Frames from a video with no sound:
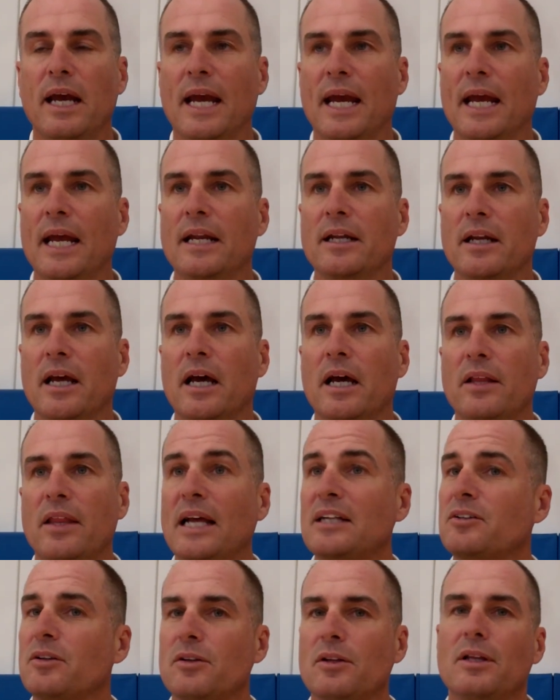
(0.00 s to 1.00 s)
And
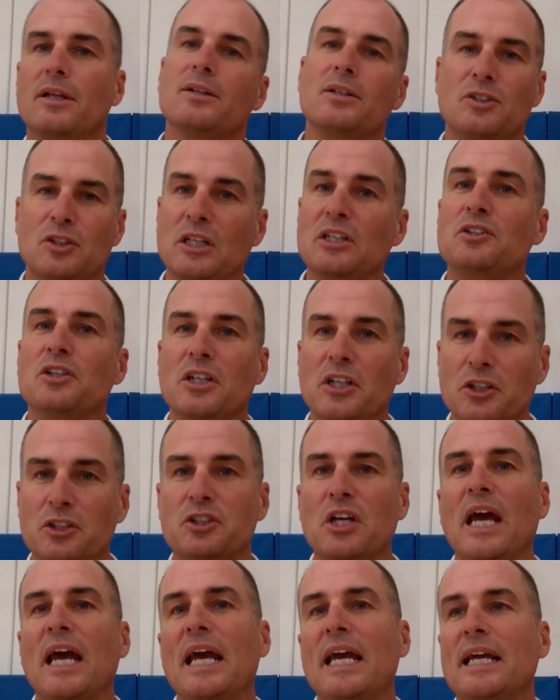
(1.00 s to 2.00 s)
it's easy to
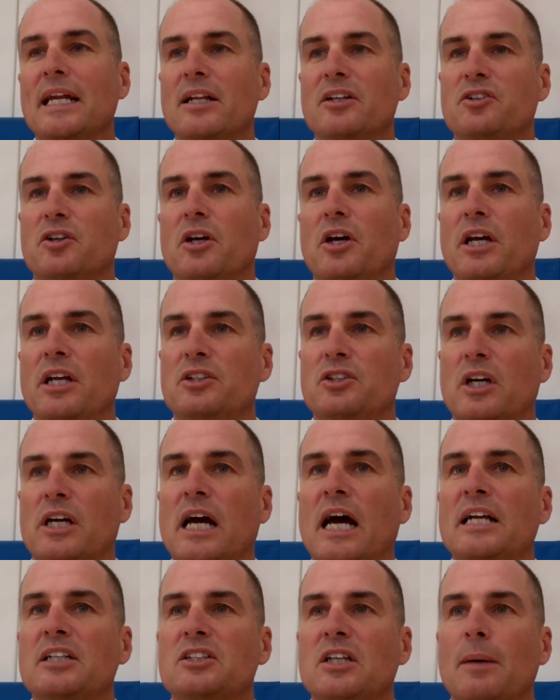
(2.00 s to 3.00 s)
say, and it's a
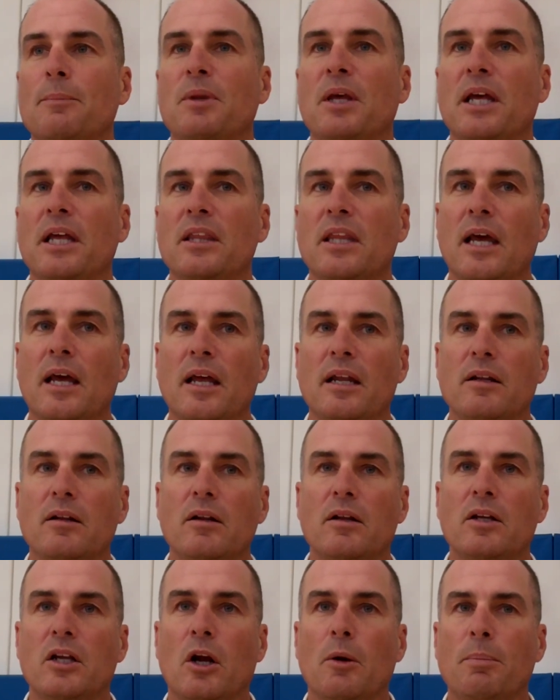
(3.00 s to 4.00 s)
concept that
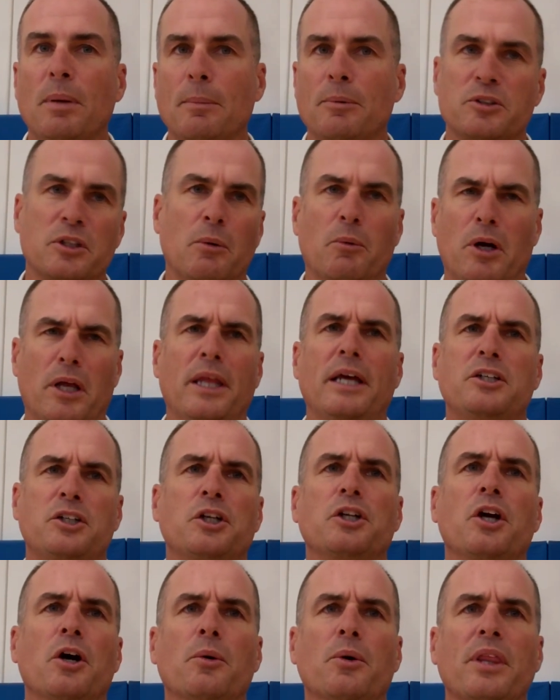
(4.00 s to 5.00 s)
people say, well, that
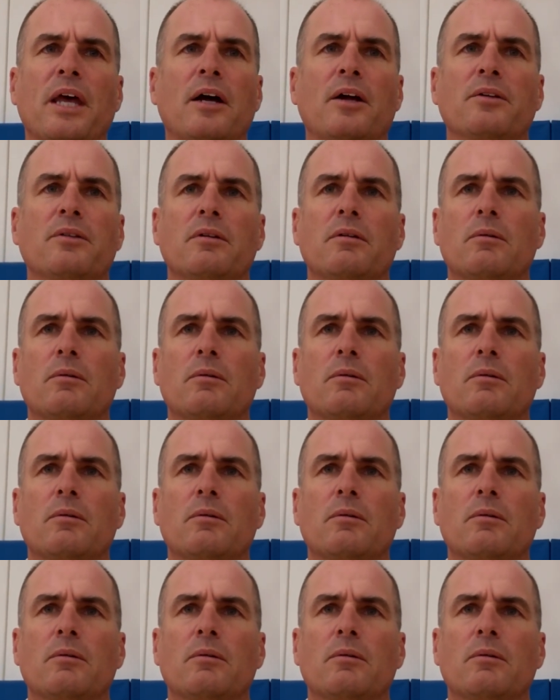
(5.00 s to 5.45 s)
should go without.